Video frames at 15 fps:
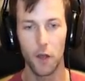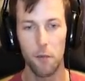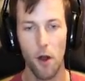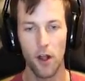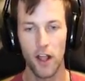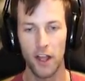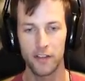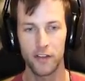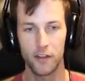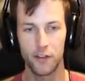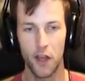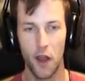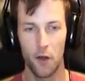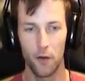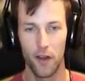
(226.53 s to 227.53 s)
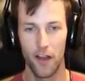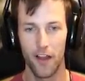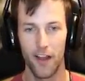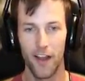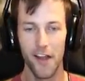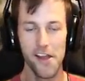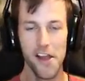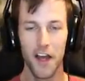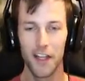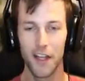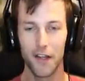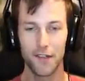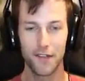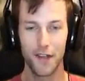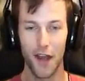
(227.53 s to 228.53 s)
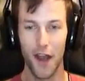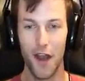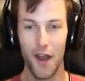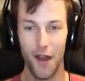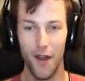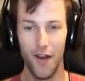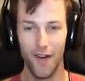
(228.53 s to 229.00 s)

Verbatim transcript: Come on, guys, let's go. Let's go.